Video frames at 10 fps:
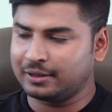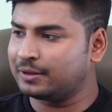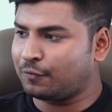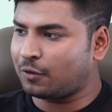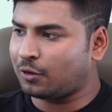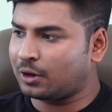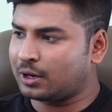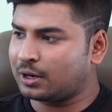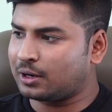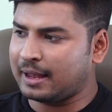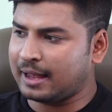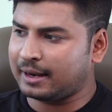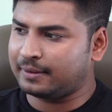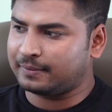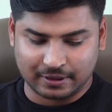for an